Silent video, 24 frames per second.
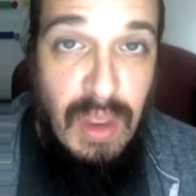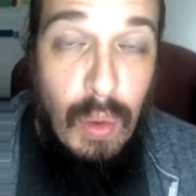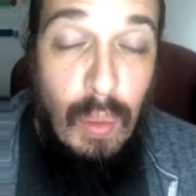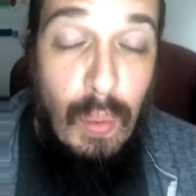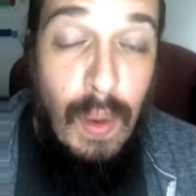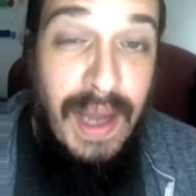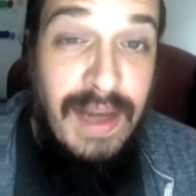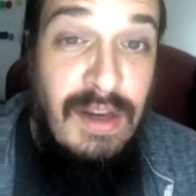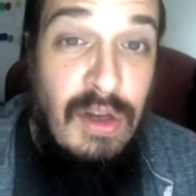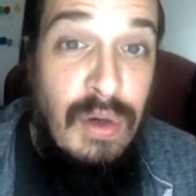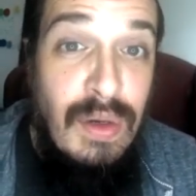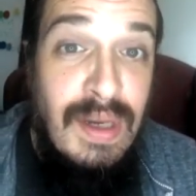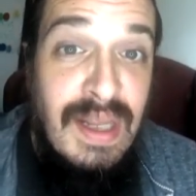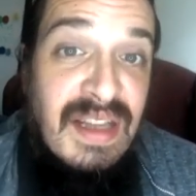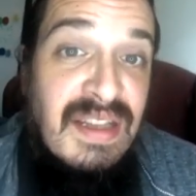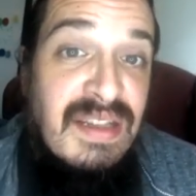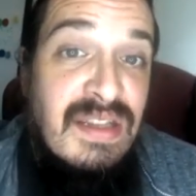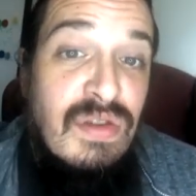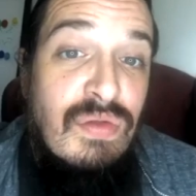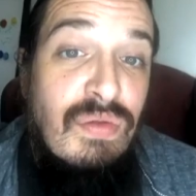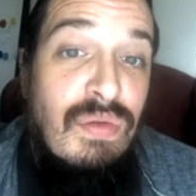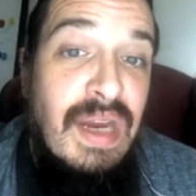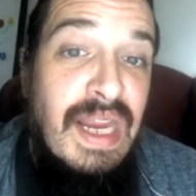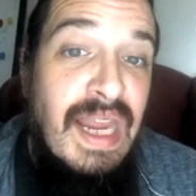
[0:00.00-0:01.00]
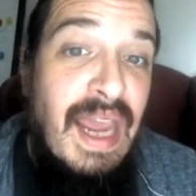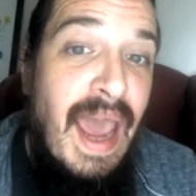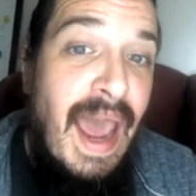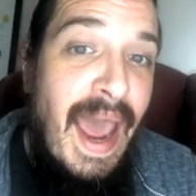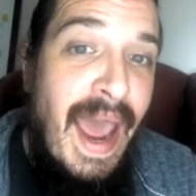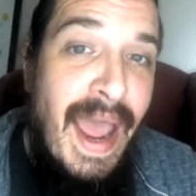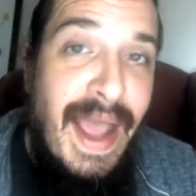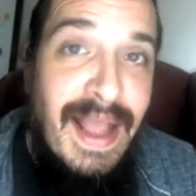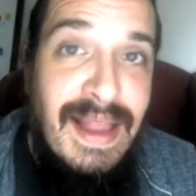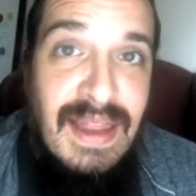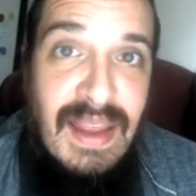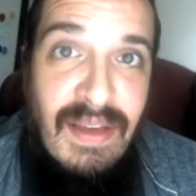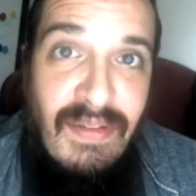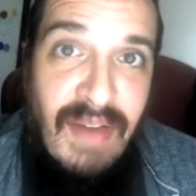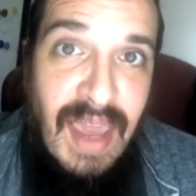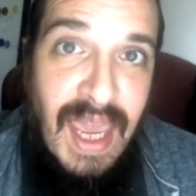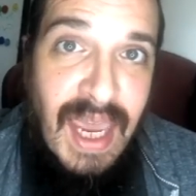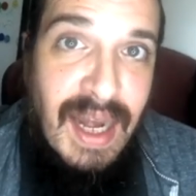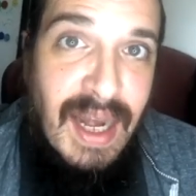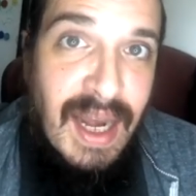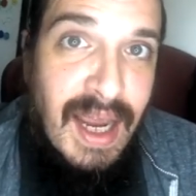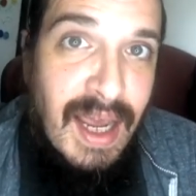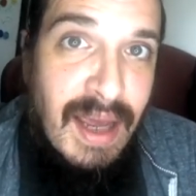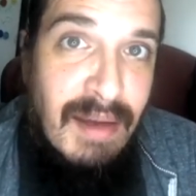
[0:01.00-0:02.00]
When you need to
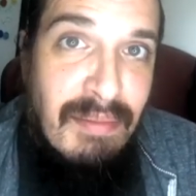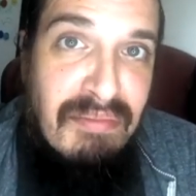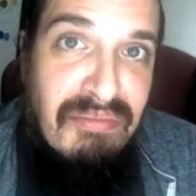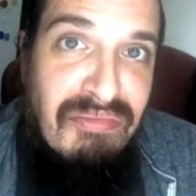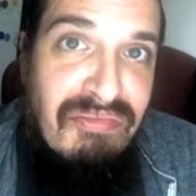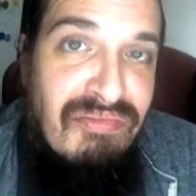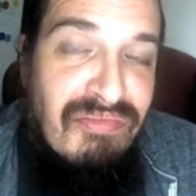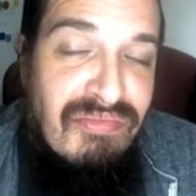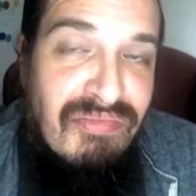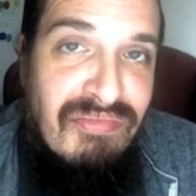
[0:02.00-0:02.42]
reactivate it,